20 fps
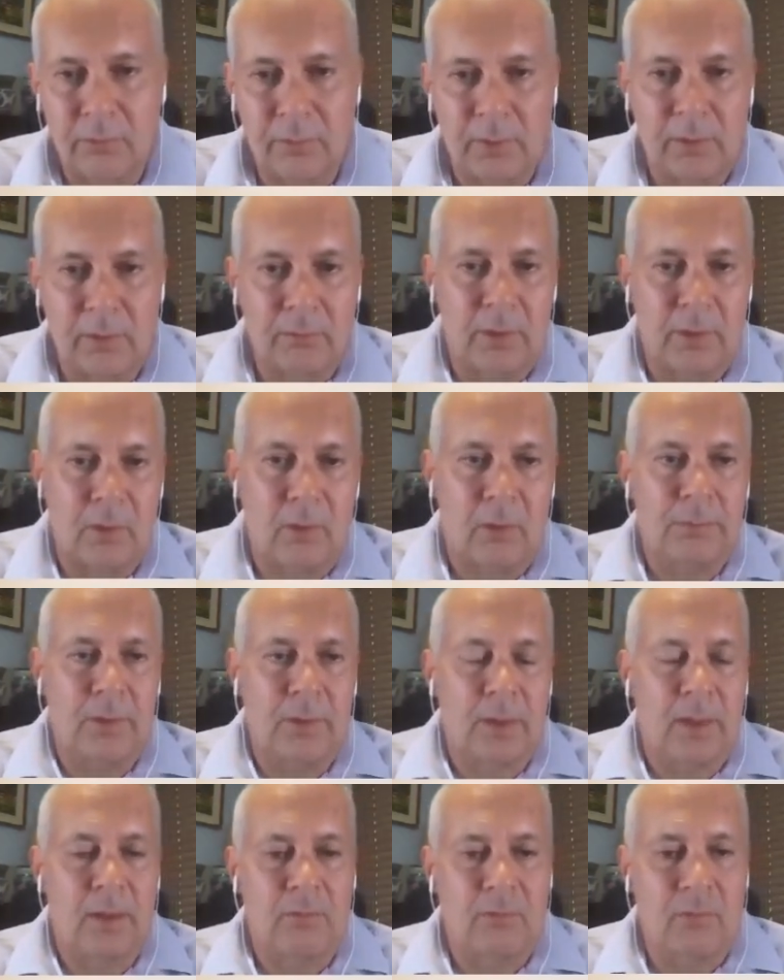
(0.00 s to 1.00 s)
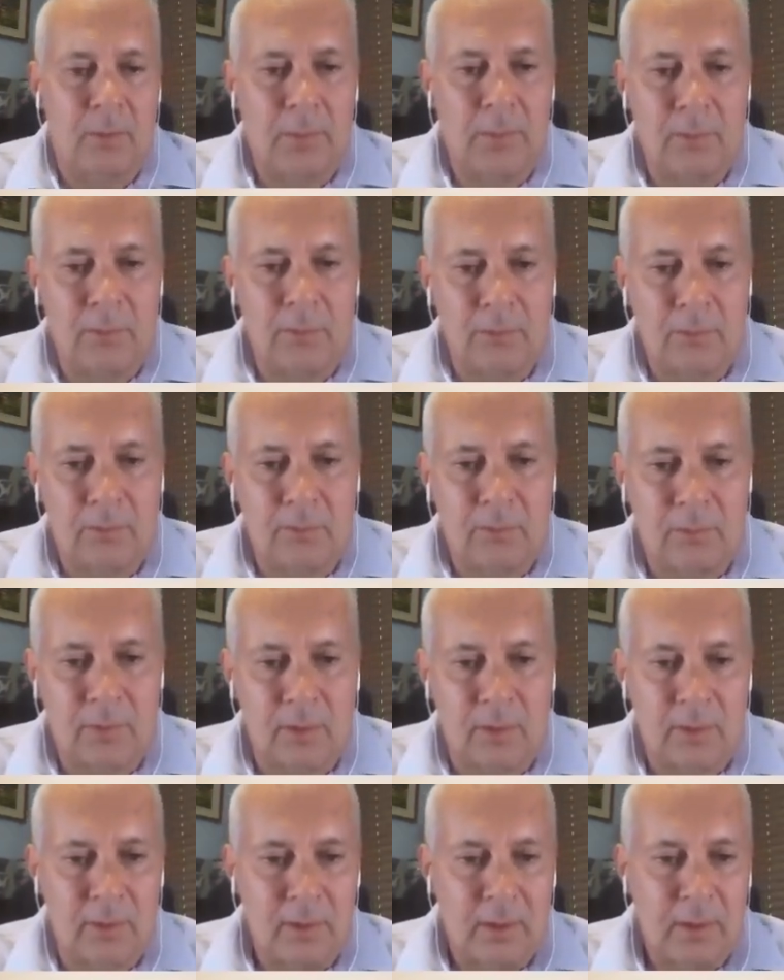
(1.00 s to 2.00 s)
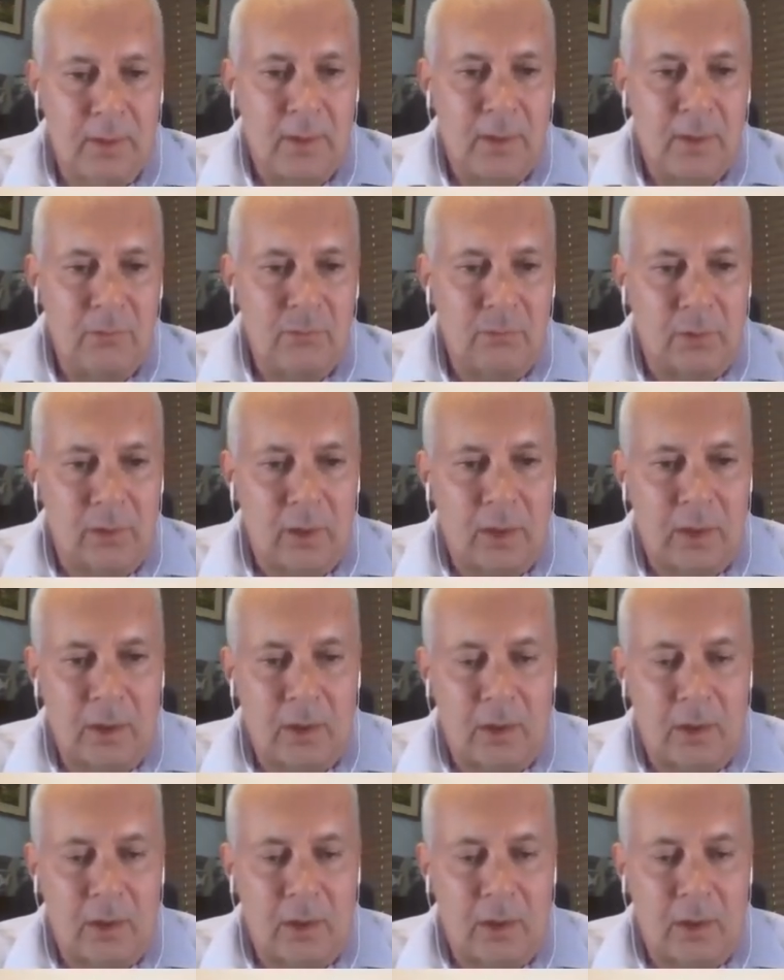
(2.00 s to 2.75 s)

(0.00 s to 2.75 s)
We hope to get some out July,